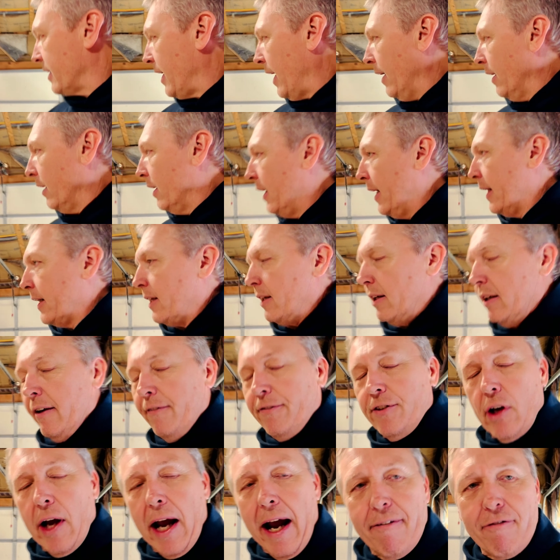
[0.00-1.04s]
of like
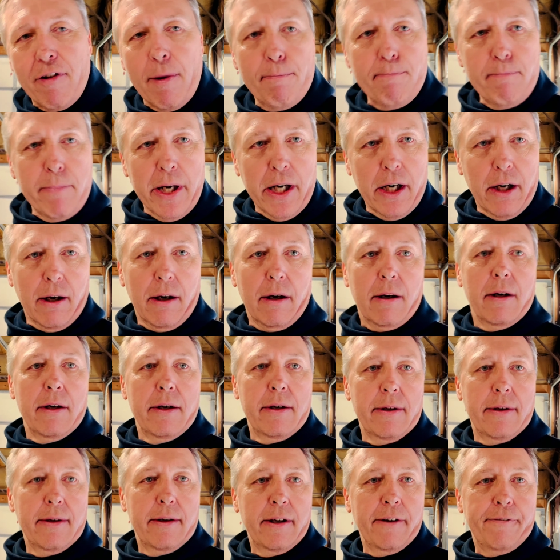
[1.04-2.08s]
if you have a mirror.
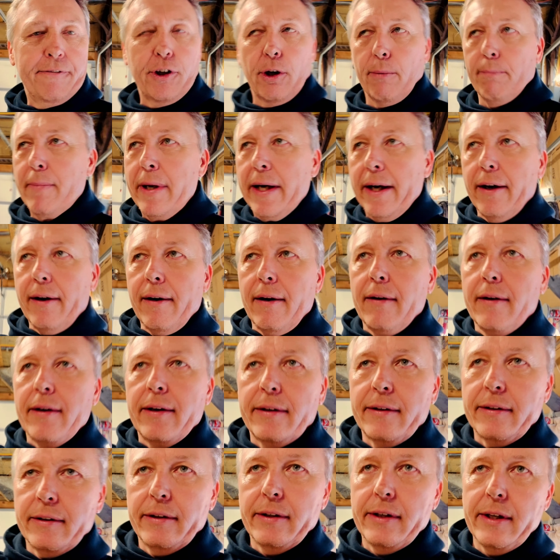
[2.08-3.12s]
If your mirror
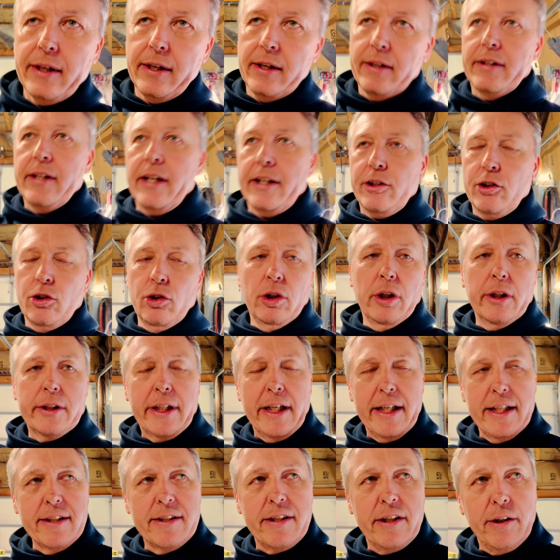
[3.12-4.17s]
that you look
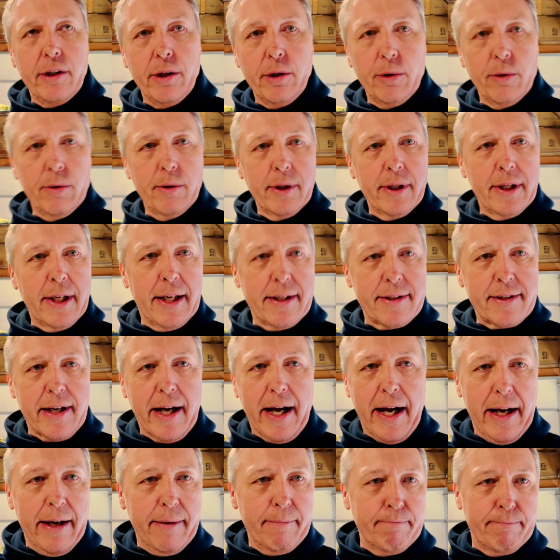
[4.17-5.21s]
into has
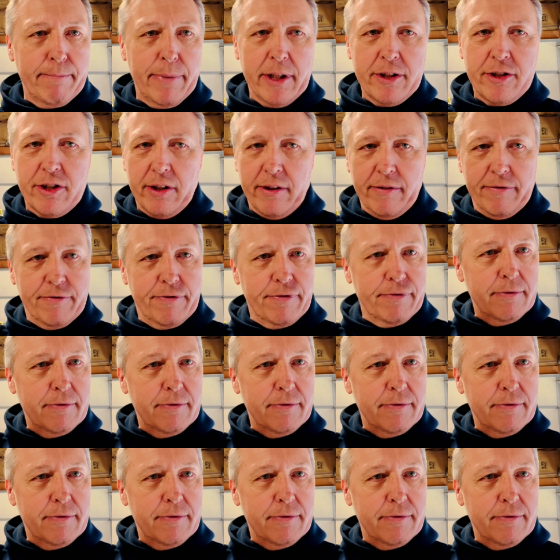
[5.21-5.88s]
got a bunch of